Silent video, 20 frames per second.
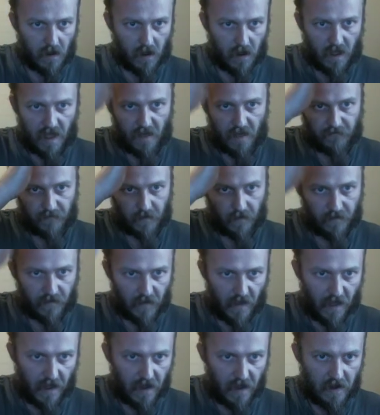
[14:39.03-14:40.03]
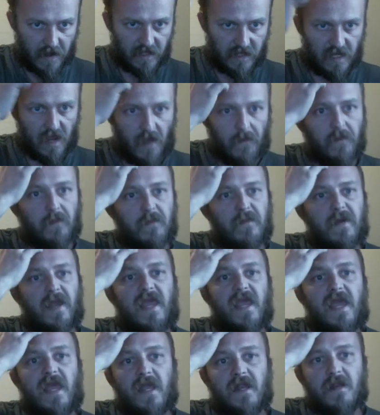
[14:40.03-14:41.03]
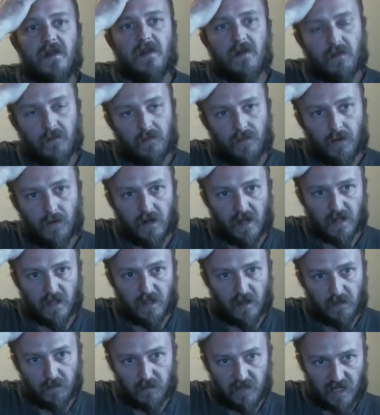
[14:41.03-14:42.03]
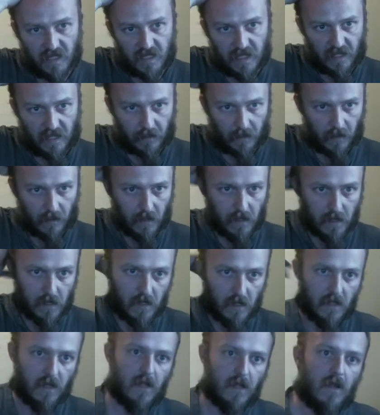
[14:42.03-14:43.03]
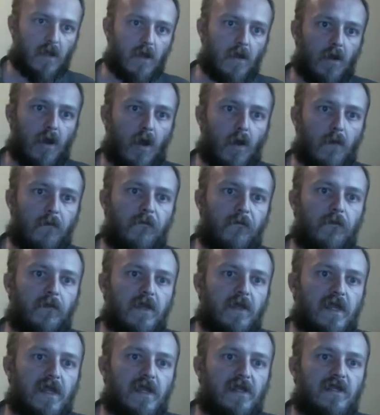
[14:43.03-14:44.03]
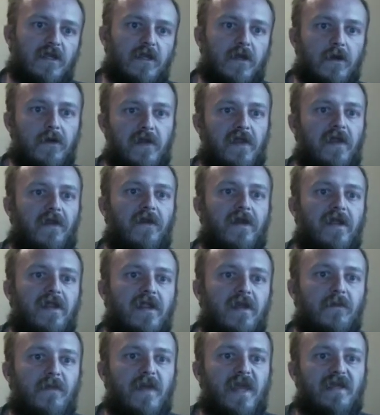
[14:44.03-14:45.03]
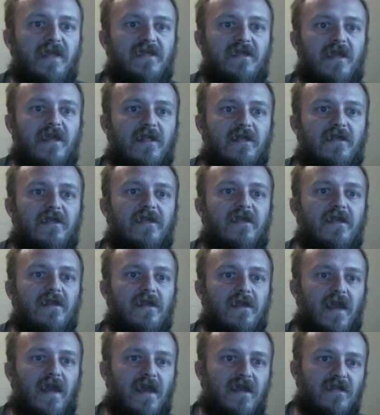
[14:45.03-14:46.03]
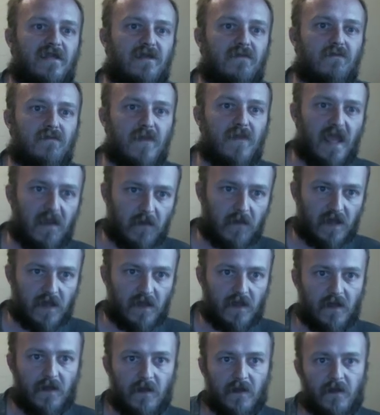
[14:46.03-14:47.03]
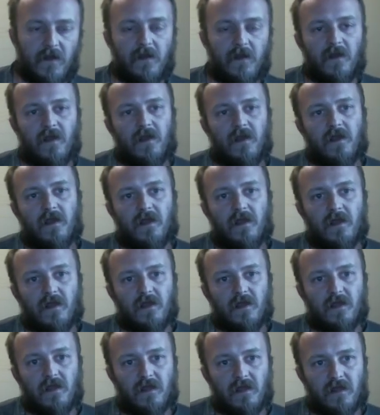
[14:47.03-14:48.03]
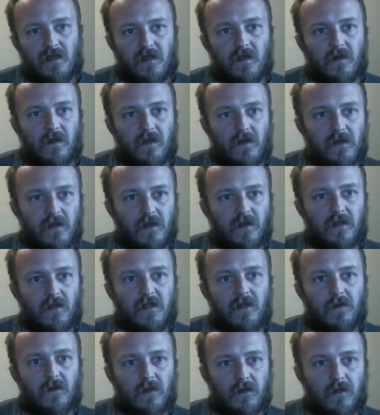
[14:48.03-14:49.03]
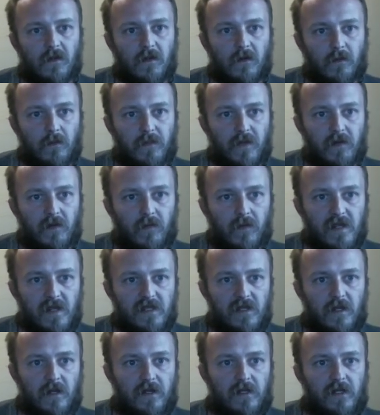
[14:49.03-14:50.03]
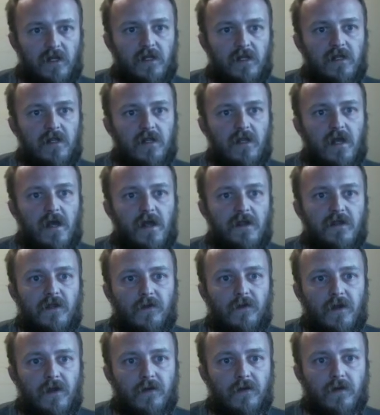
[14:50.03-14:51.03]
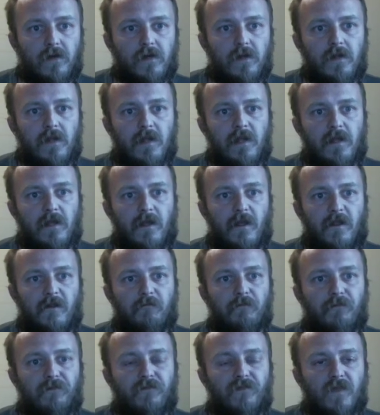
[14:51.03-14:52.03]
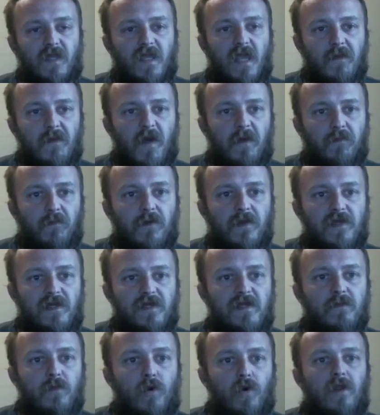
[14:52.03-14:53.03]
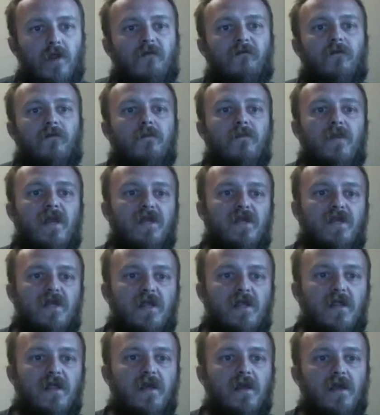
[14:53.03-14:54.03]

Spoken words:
after thought on top of my head, putting them together. Hopefully it's coherent and it makes sense to you guys. And maybe you'll do a little bit of research on your own and come up with some more information.